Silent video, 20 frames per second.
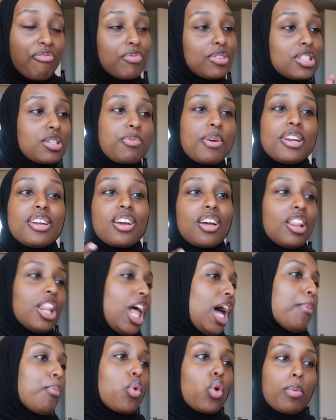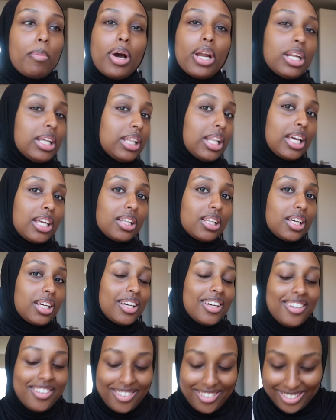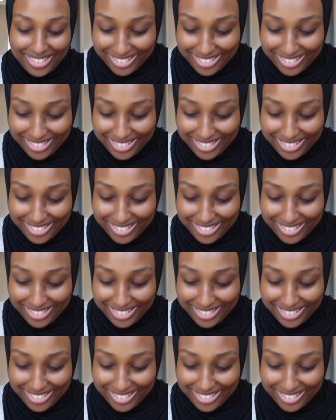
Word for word: I've been spending a lot more money lately.